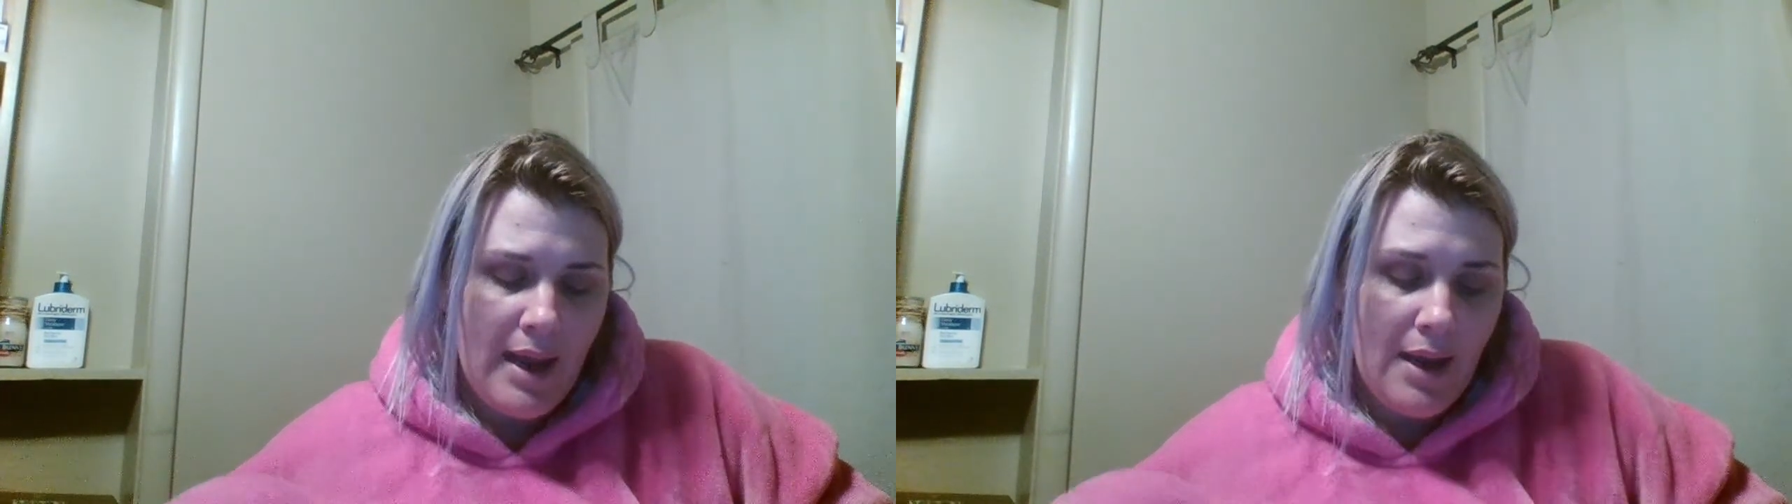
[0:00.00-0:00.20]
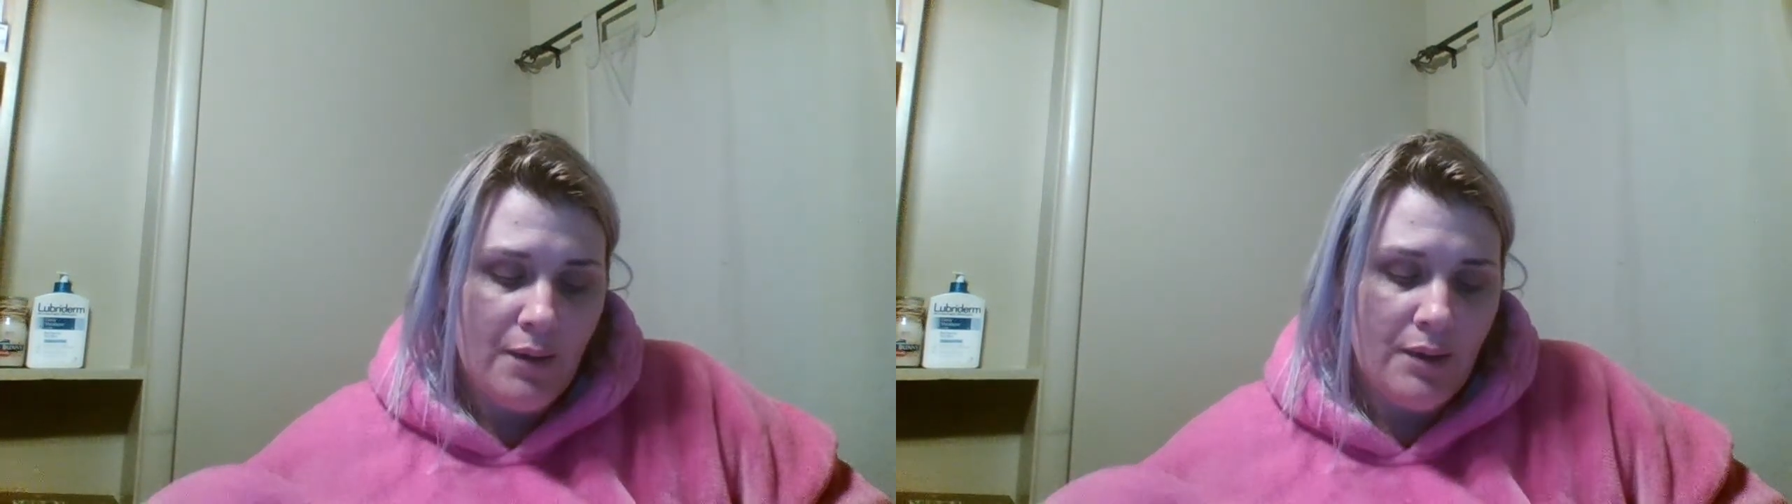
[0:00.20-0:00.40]

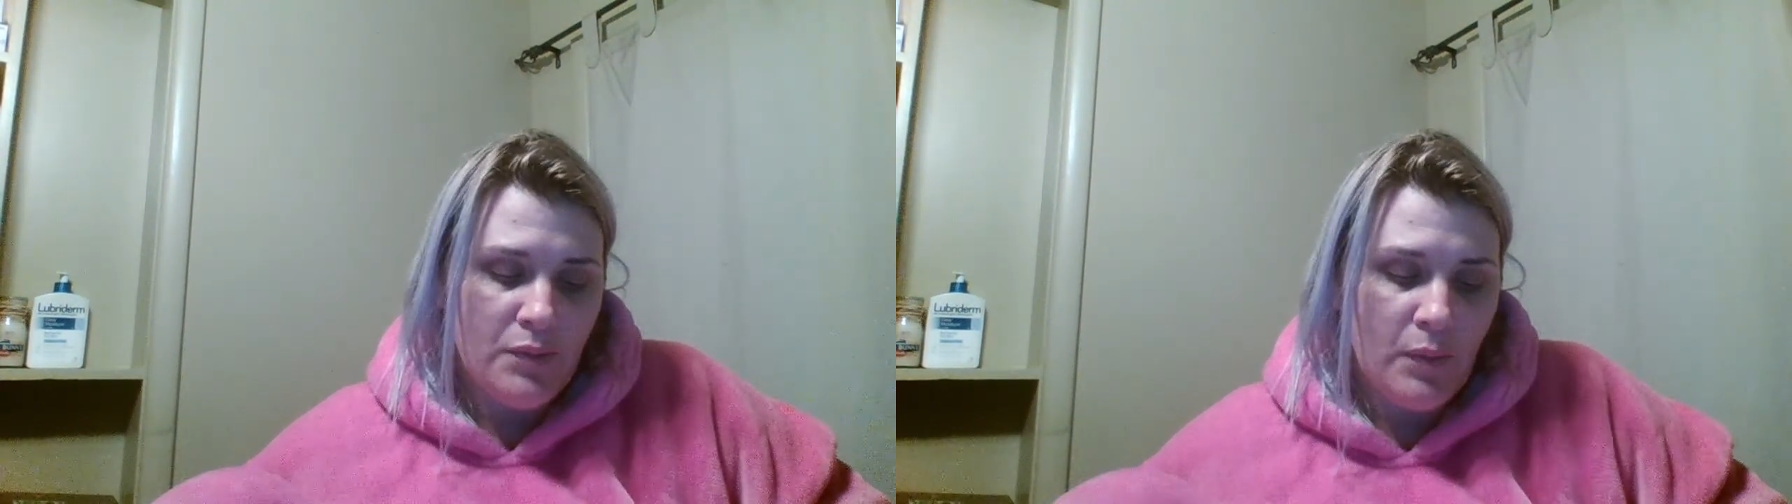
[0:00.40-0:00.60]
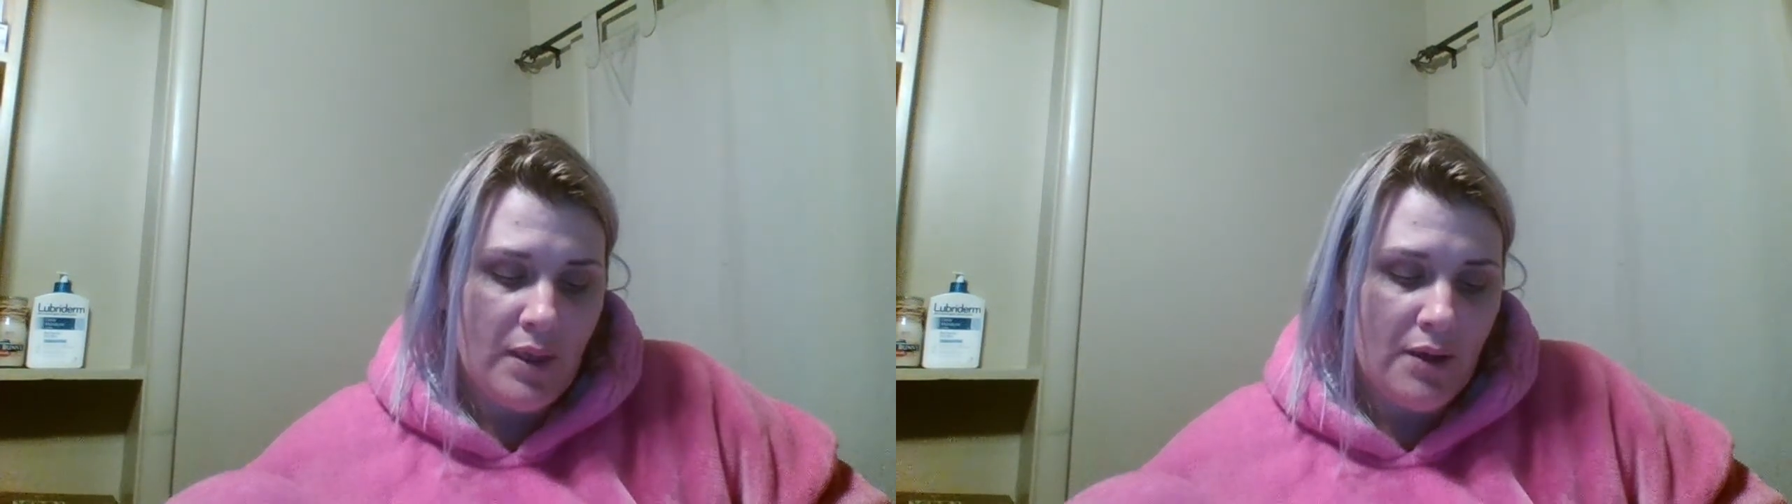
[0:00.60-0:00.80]
How
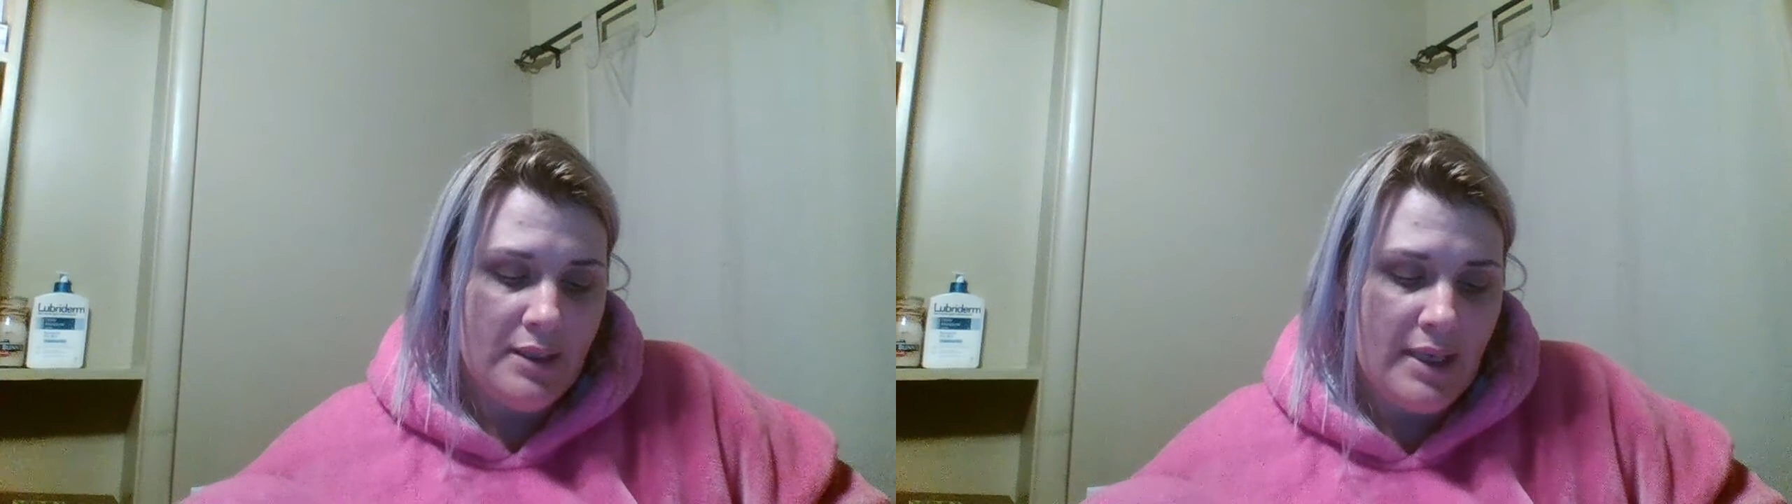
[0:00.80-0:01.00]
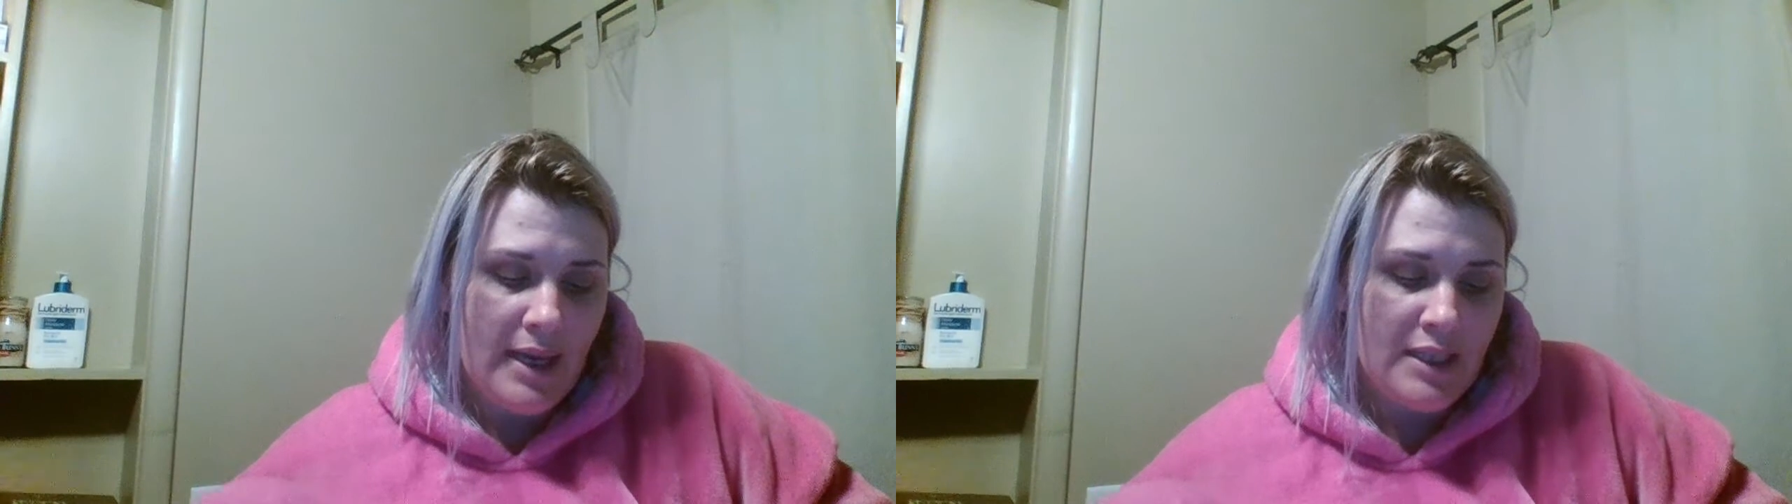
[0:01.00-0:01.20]
does what
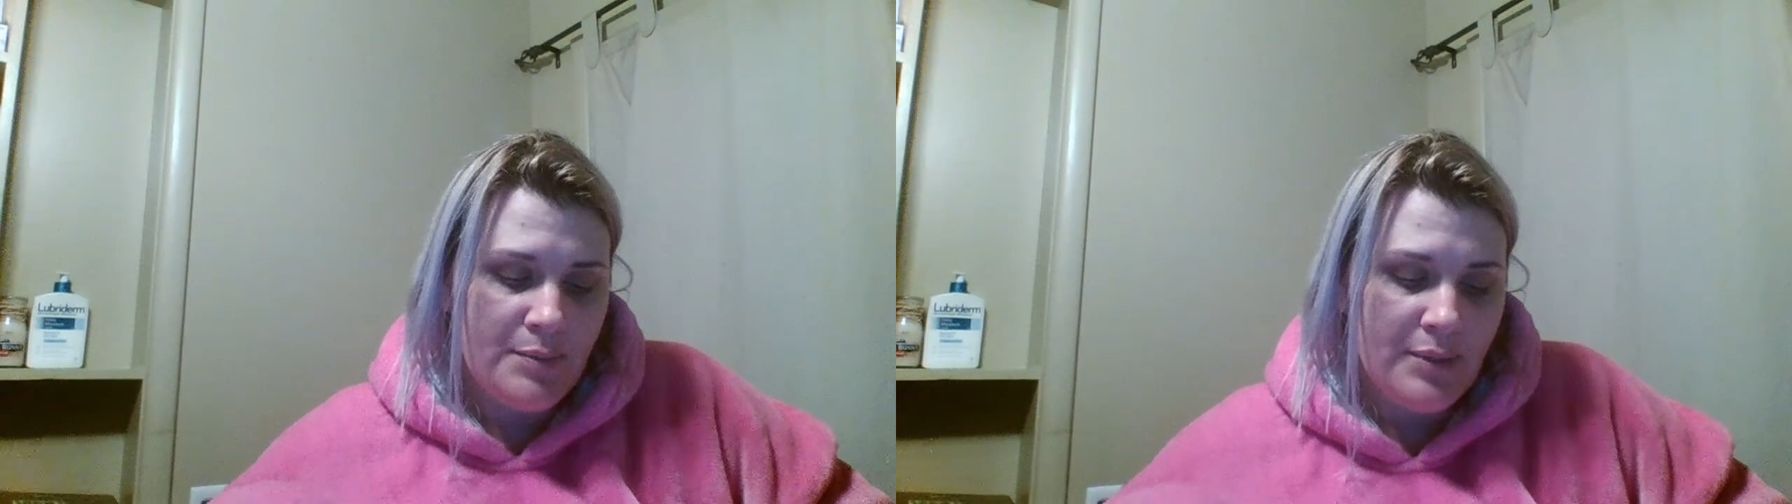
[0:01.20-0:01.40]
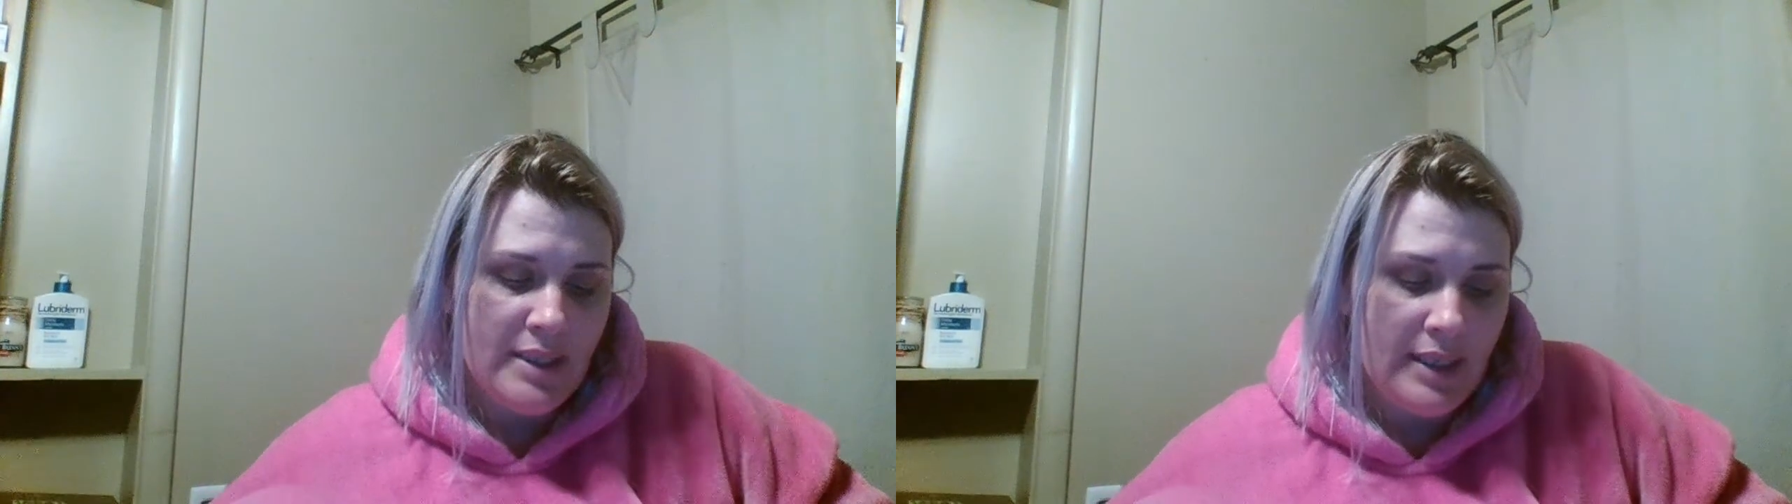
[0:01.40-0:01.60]
our
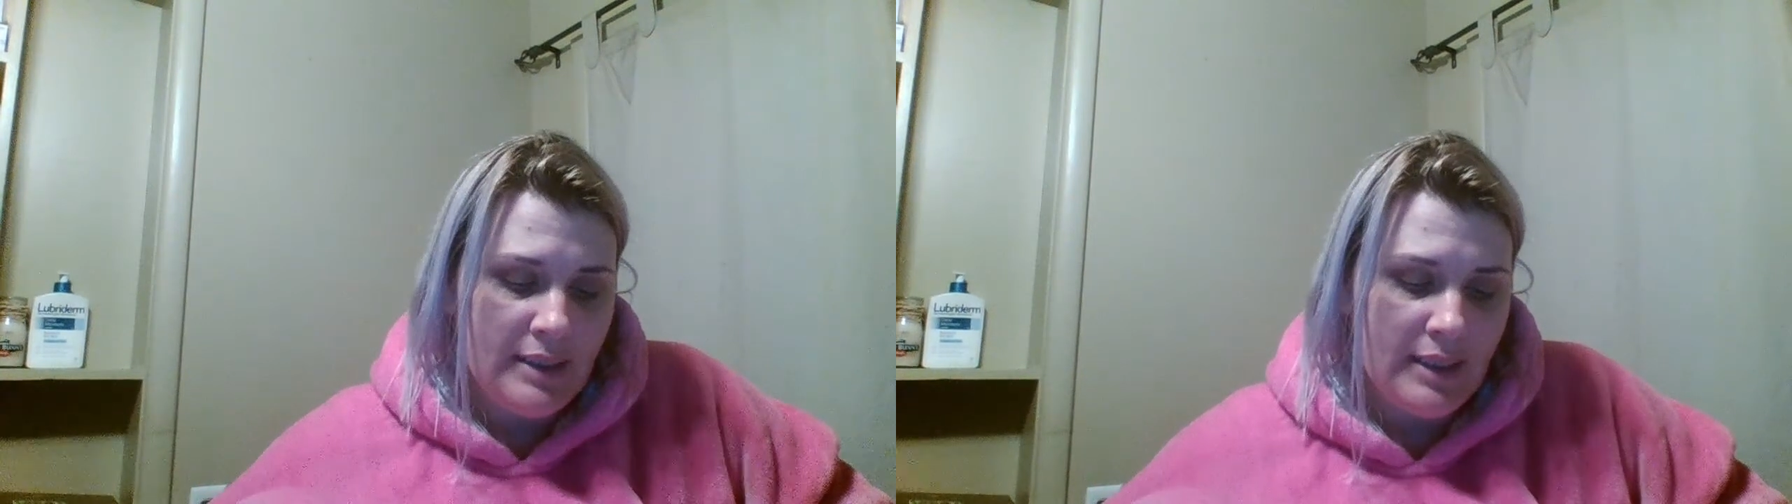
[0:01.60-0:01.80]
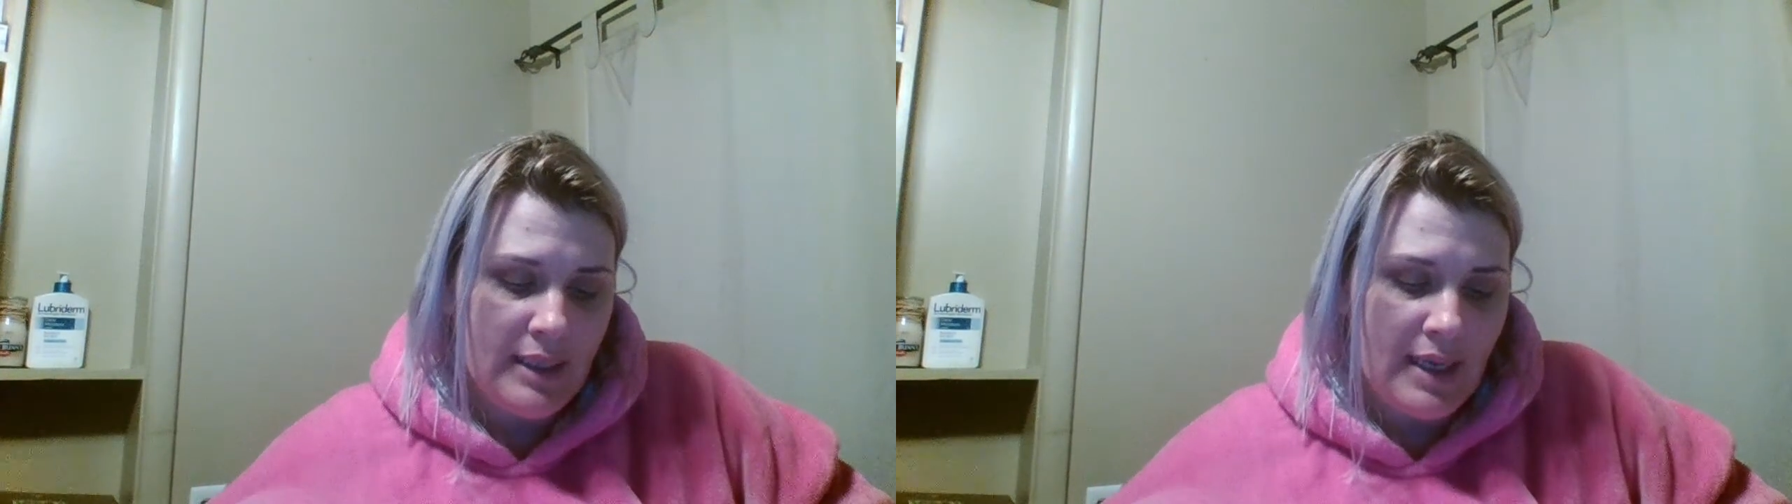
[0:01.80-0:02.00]
text presented